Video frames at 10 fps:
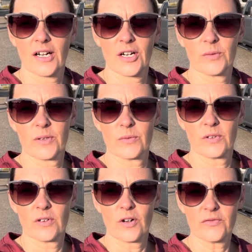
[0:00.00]
We
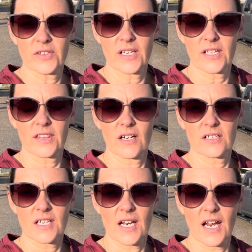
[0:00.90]
will hopefully get there
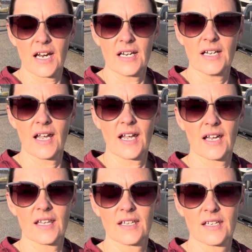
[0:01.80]
today
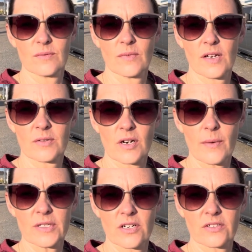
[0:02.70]
and then
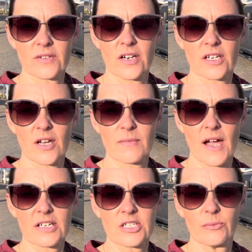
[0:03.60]
probably turn around and come
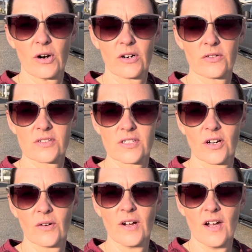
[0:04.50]
back tomorrow.
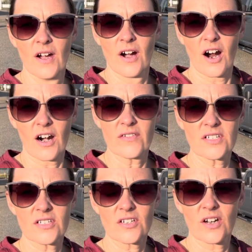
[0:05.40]
So
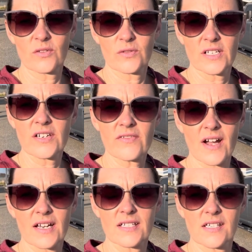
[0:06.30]
Harvest has gone really
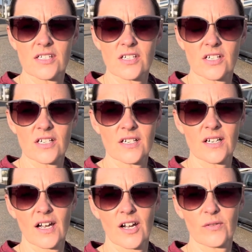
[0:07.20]
fast this year.
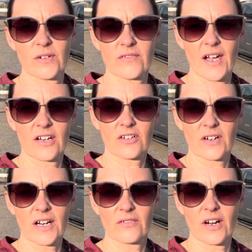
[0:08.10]
We've had a
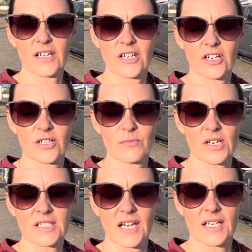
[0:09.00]
great run here in
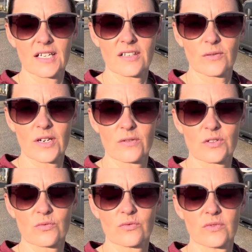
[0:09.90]
Montana. The wheat
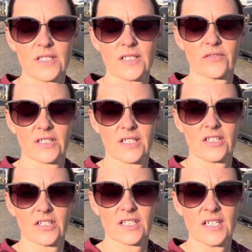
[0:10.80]
was really, really good,